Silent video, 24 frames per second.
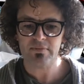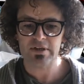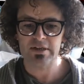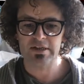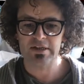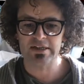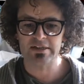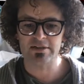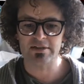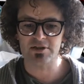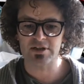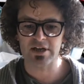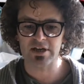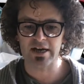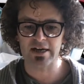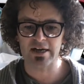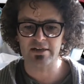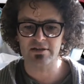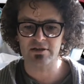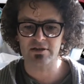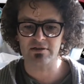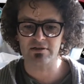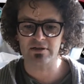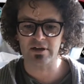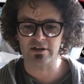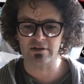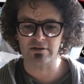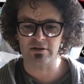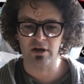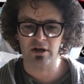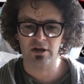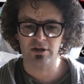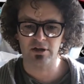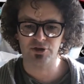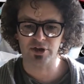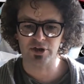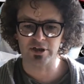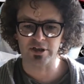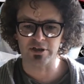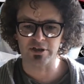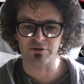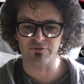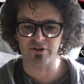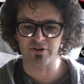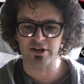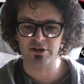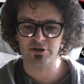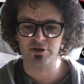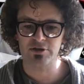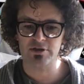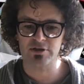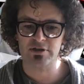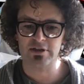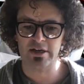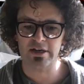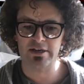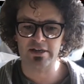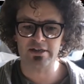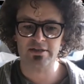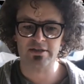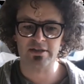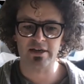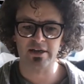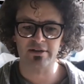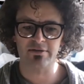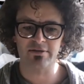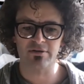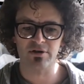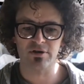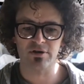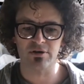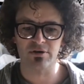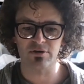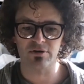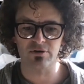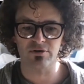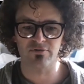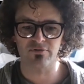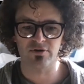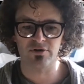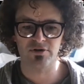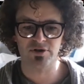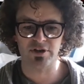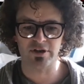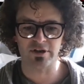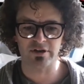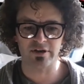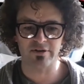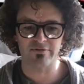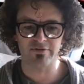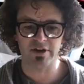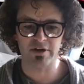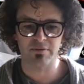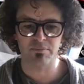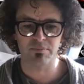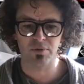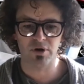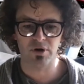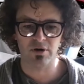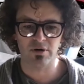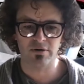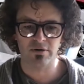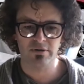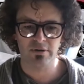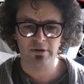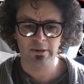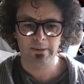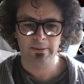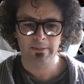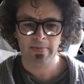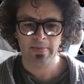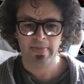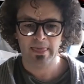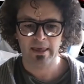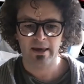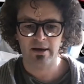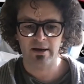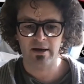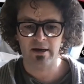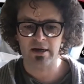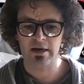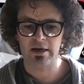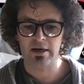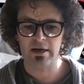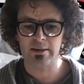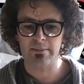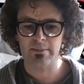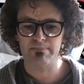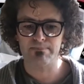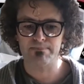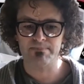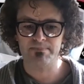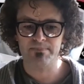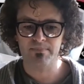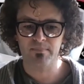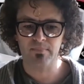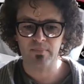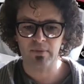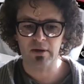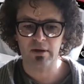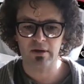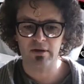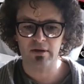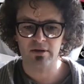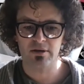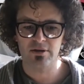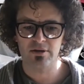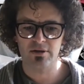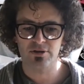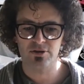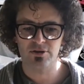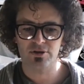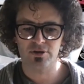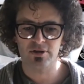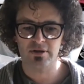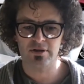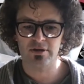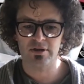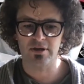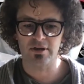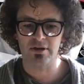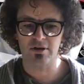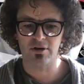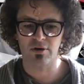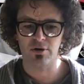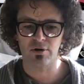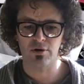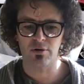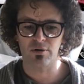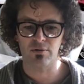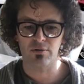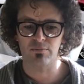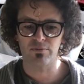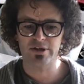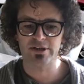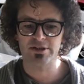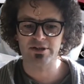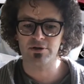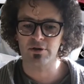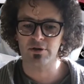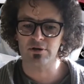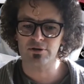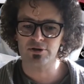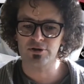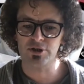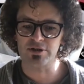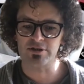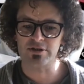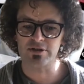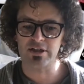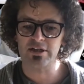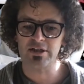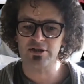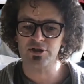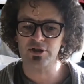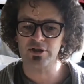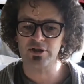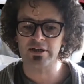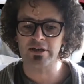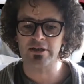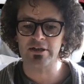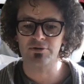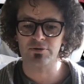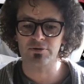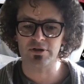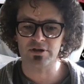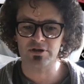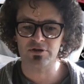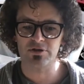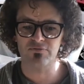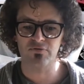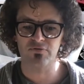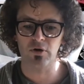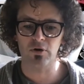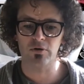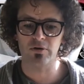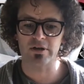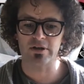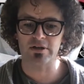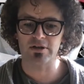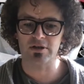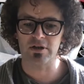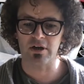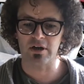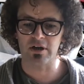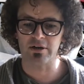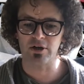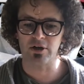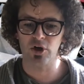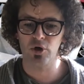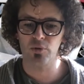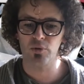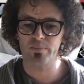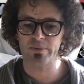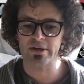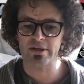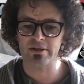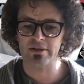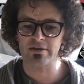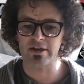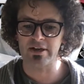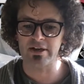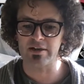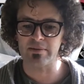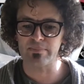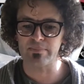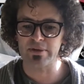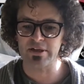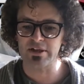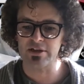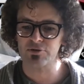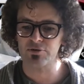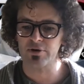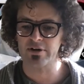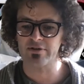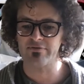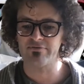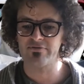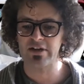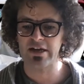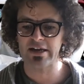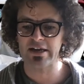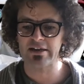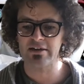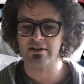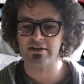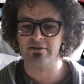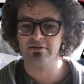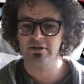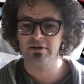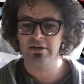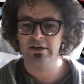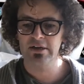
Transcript: in science and technology and innovation studies at the University of Edinburgh. Her research and teaching interests focus on open and administrative data,